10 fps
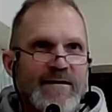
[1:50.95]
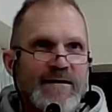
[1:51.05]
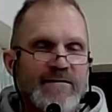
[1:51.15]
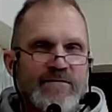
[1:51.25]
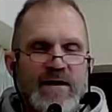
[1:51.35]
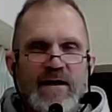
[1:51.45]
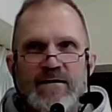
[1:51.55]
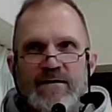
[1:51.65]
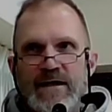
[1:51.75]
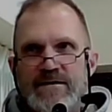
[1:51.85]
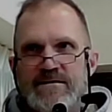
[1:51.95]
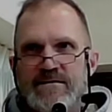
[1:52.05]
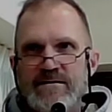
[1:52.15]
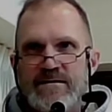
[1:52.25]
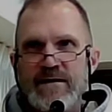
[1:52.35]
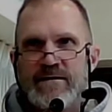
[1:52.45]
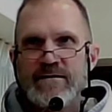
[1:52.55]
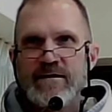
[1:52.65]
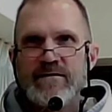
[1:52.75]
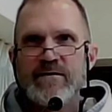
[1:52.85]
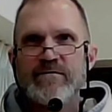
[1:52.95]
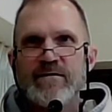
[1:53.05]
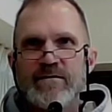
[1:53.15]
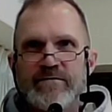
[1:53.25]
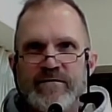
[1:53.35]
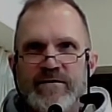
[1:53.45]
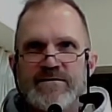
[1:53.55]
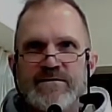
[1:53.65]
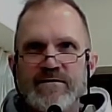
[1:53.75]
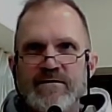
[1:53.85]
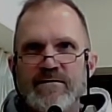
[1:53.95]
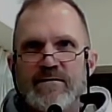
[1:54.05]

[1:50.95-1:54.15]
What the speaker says: And if God lets Satan kick over all the furniture,